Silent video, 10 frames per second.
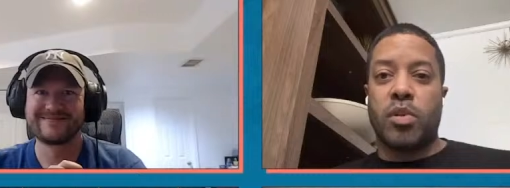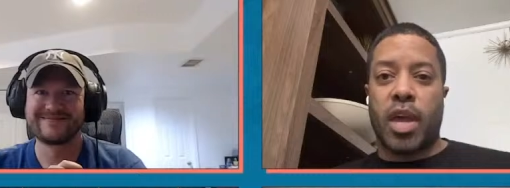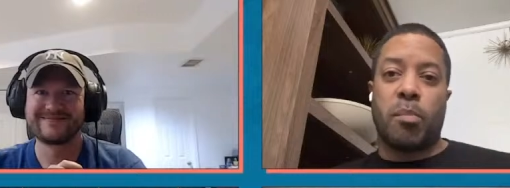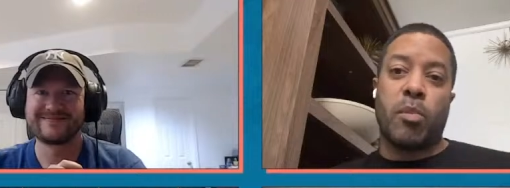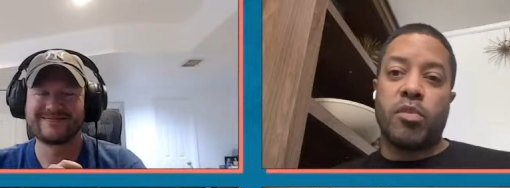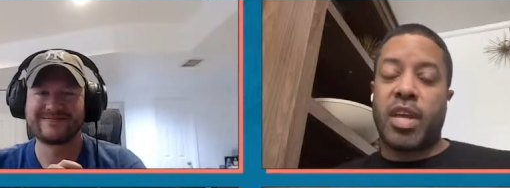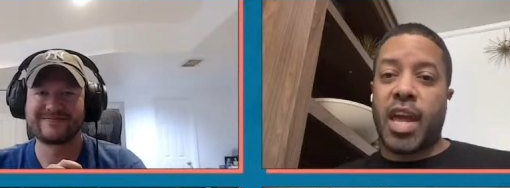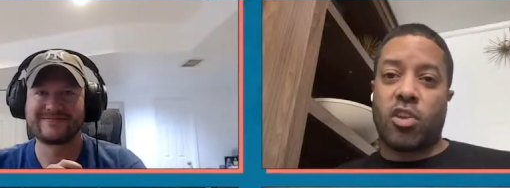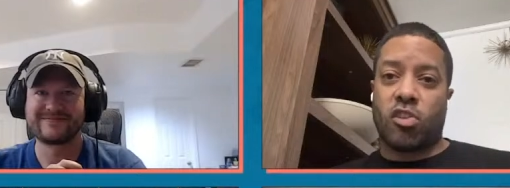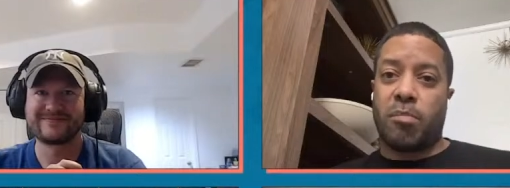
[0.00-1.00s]
Speaker 1: Moon Knight. Moon Knight
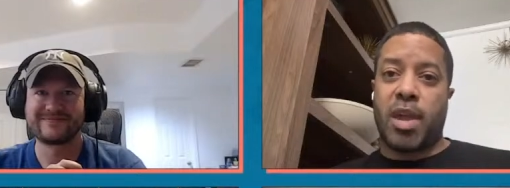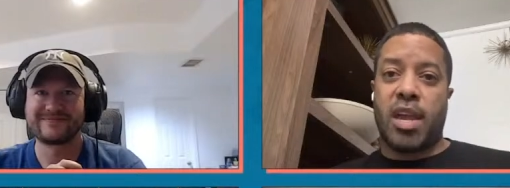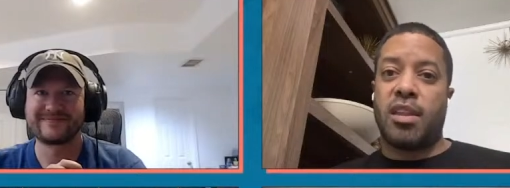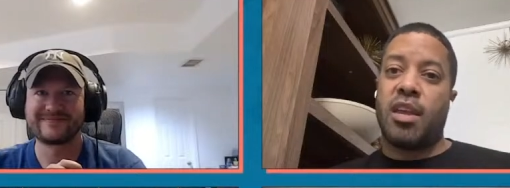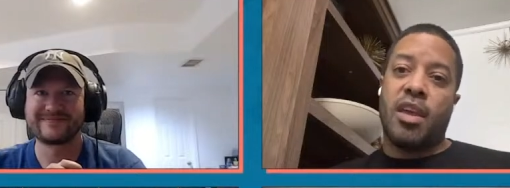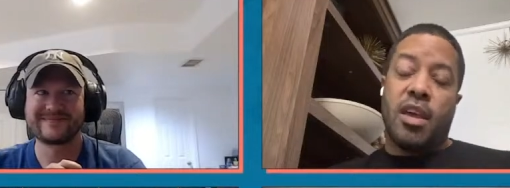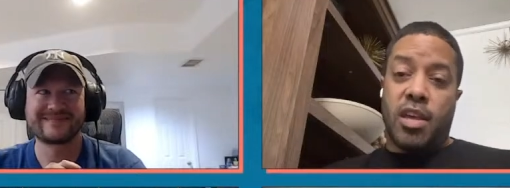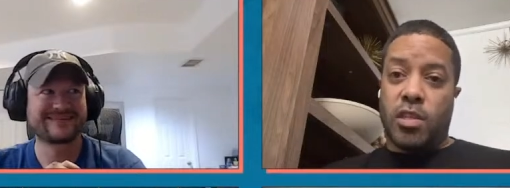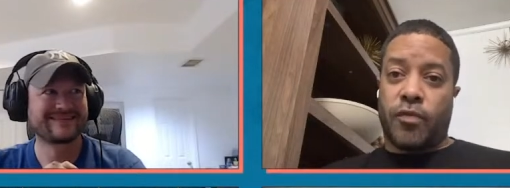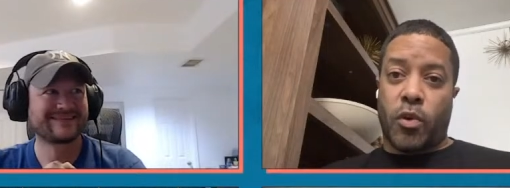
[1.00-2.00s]
actually made
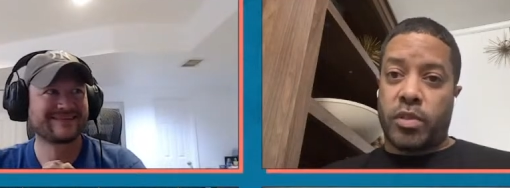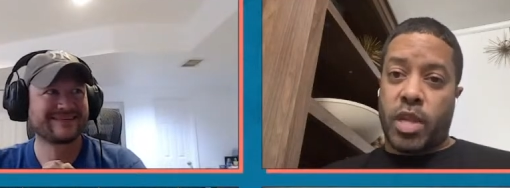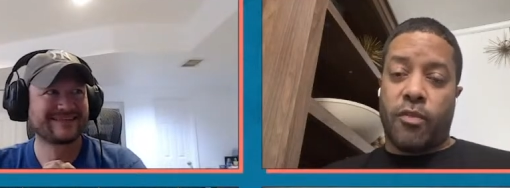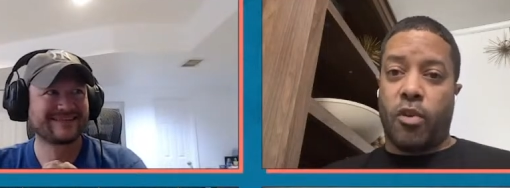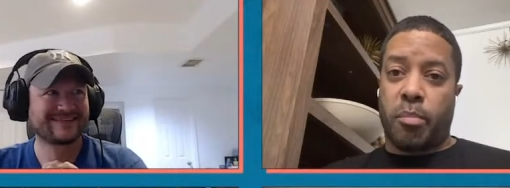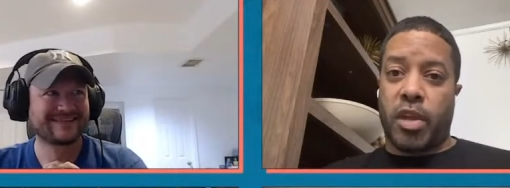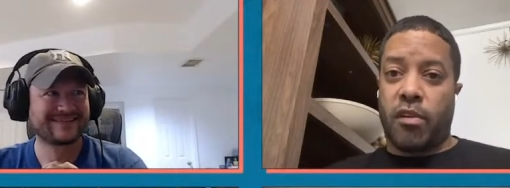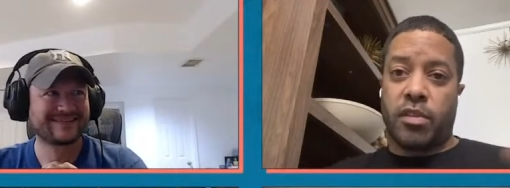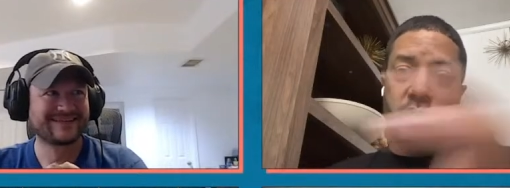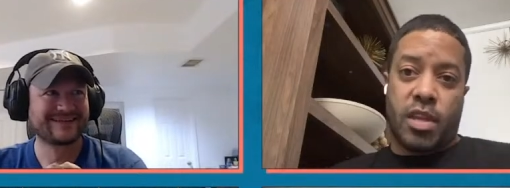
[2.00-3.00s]
his first ever
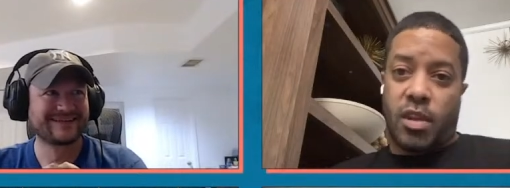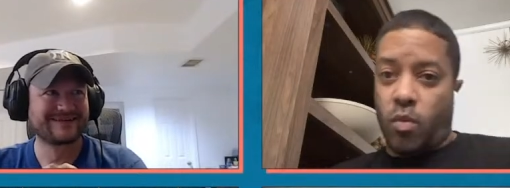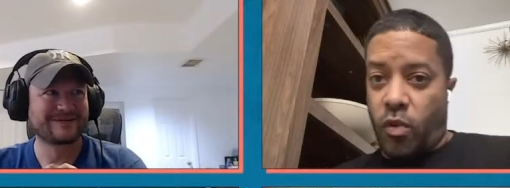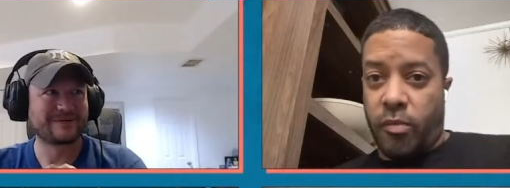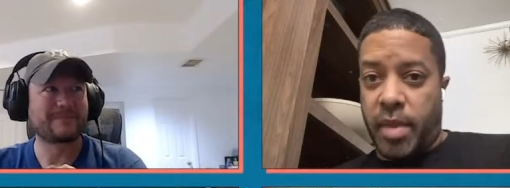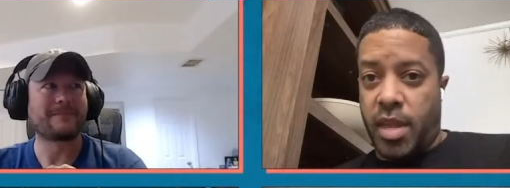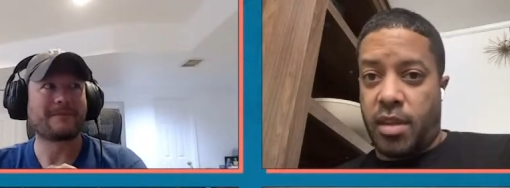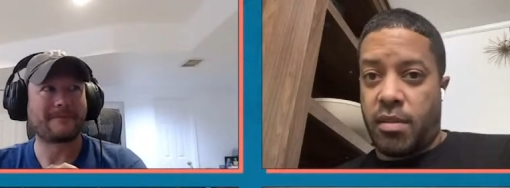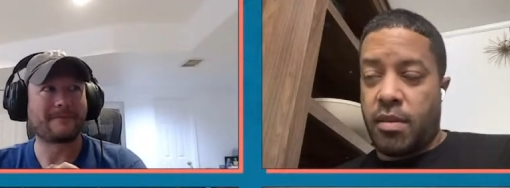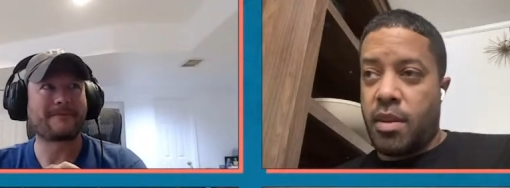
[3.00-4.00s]
appearance in a
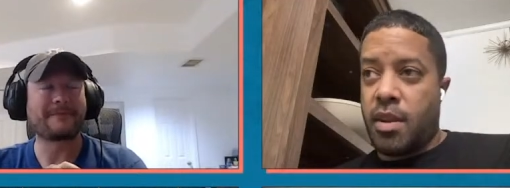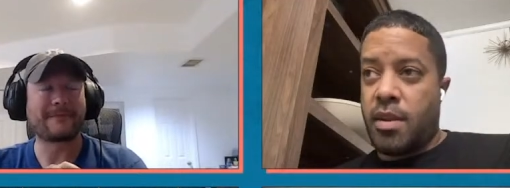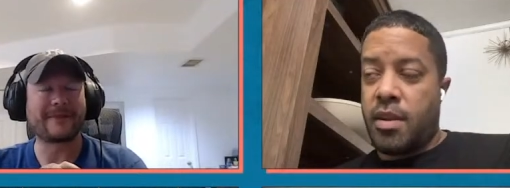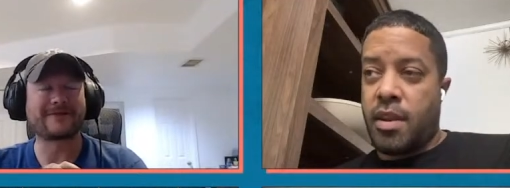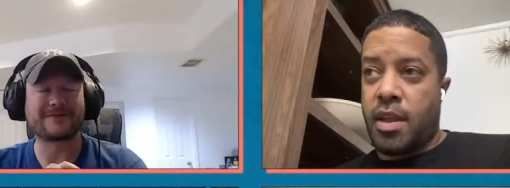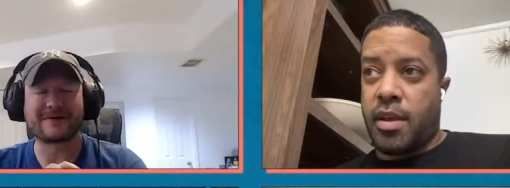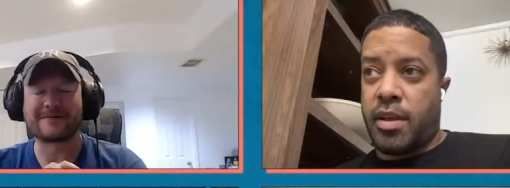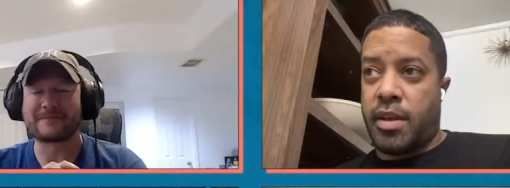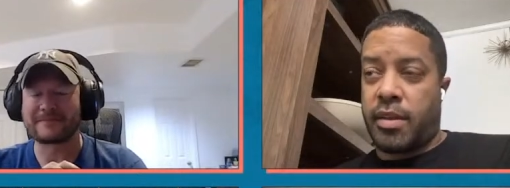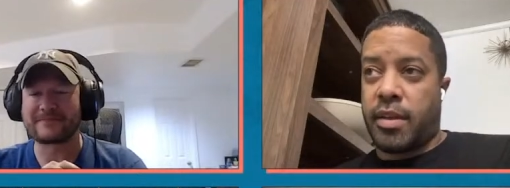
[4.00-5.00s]
Wolfman That's right.
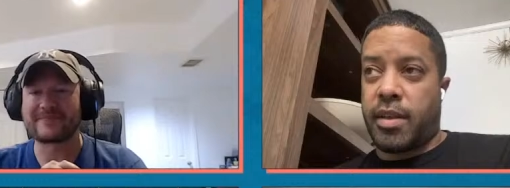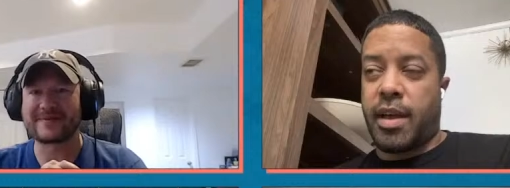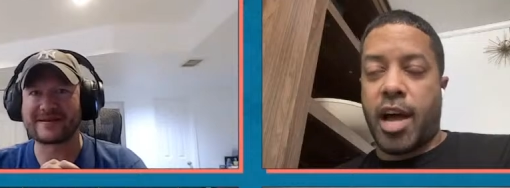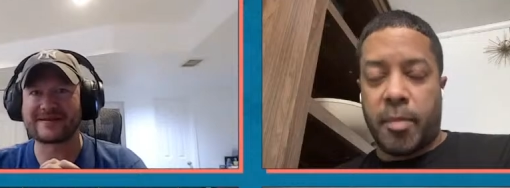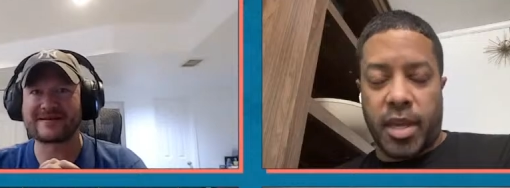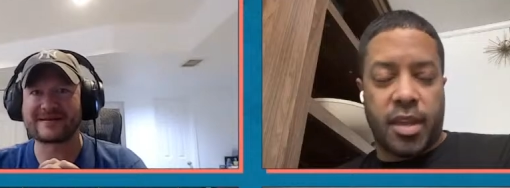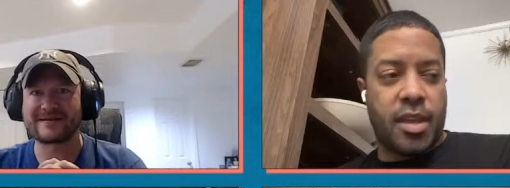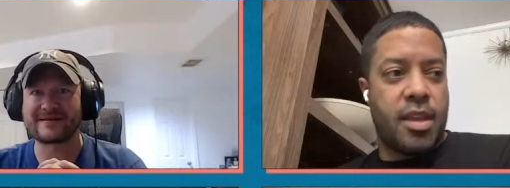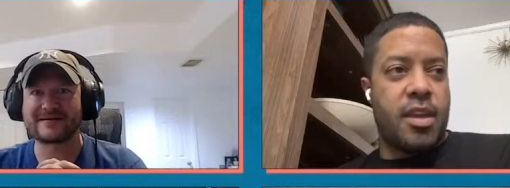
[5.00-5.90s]
Uh, comic.